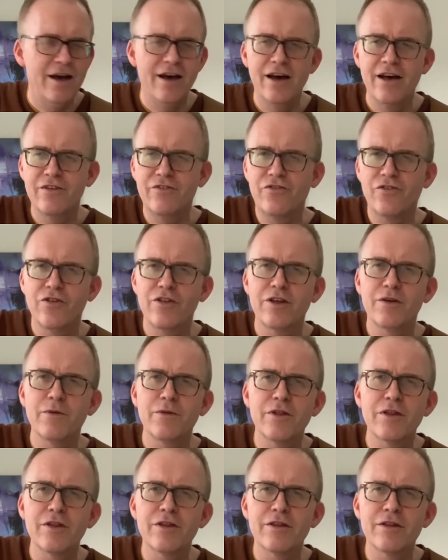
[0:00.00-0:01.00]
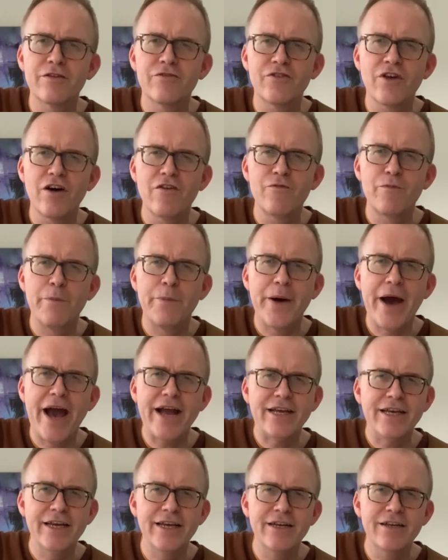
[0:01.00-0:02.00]
So the sort of
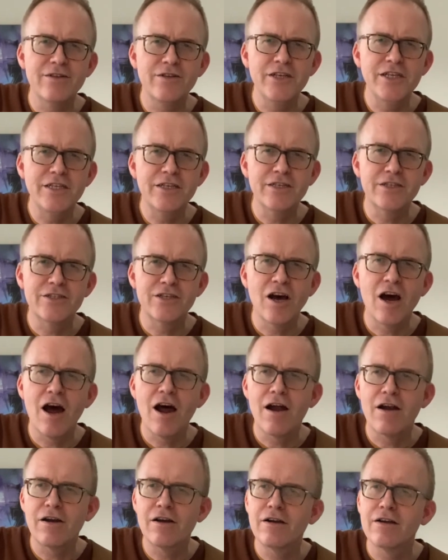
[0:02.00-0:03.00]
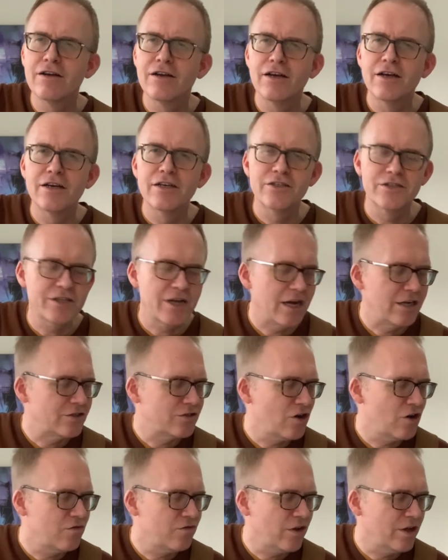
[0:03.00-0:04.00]
backing lead guitar starts
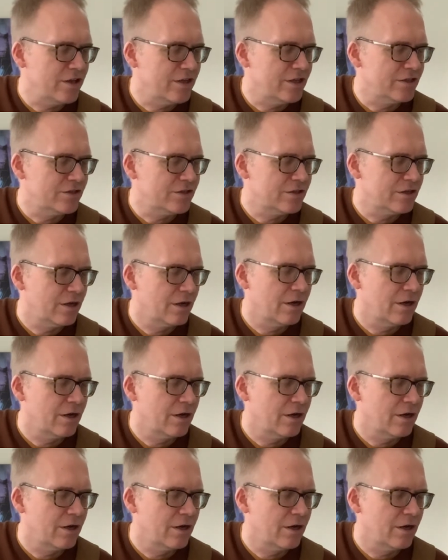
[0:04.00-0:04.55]
off like this.